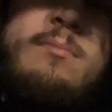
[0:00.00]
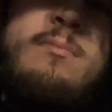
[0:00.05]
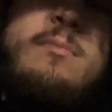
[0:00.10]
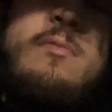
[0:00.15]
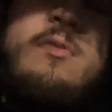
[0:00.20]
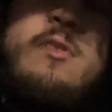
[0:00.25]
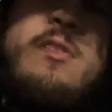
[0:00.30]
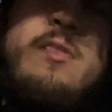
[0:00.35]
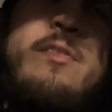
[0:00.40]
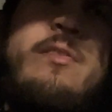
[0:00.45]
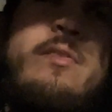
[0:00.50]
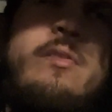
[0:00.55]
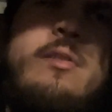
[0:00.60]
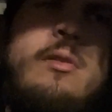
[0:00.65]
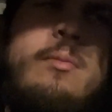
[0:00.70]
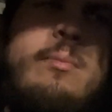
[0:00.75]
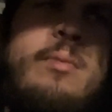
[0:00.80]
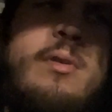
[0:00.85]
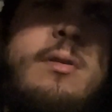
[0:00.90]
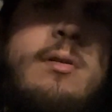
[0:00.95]
This is gonna
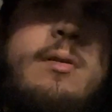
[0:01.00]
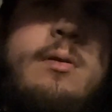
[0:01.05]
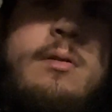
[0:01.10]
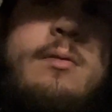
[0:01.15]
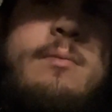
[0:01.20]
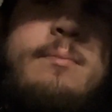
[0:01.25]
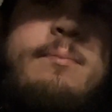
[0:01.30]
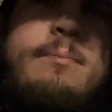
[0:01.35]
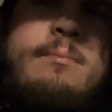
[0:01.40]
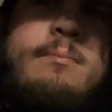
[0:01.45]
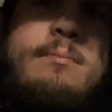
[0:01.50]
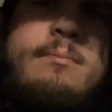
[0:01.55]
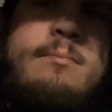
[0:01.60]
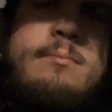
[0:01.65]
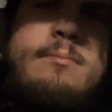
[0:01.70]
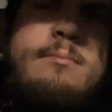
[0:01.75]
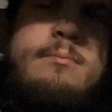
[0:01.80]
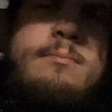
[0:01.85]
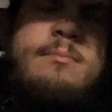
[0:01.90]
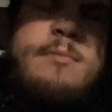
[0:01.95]
be
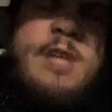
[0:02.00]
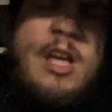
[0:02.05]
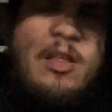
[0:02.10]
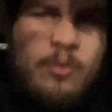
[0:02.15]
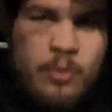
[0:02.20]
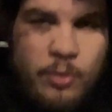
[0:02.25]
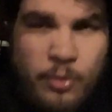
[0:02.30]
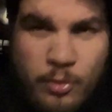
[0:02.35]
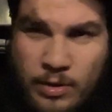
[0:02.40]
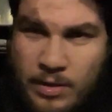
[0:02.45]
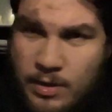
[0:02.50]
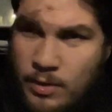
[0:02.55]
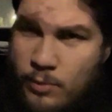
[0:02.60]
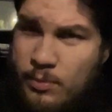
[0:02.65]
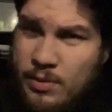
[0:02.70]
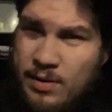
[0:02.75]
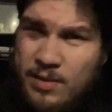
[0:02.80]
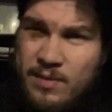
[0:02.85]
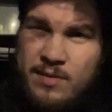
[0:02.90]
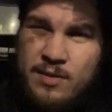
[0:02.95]
I know you can't
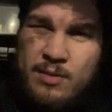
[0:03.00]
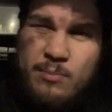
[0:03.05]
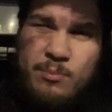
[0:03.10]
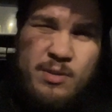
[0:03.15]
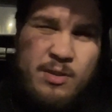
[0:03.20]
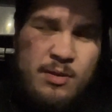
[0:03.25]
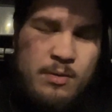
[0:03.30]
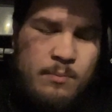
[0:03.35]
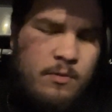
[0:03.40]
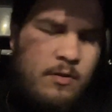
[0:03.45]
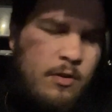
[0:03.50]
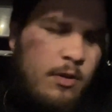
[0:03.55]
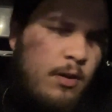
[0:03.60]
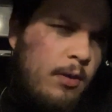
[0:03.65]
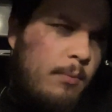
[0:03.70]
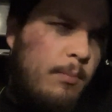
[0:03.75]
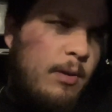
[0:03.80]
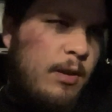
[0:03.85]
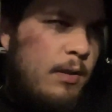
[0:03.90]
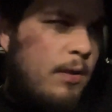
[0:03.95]
really see me. I'm sorry
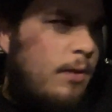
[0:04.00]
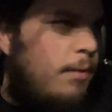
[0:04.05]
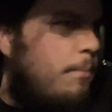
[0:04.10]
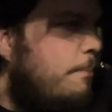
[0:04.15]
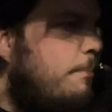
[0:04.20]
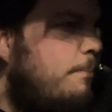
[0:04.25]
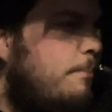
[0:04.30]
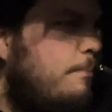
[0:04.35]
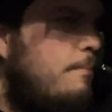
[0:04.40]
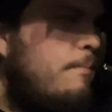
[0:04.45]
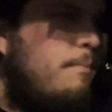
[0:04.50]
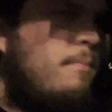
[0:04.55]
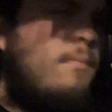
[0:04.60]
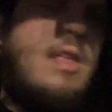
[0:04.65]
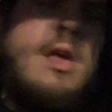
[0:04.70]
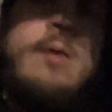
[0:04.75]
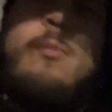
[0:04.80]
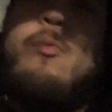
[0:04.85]
about that. I'm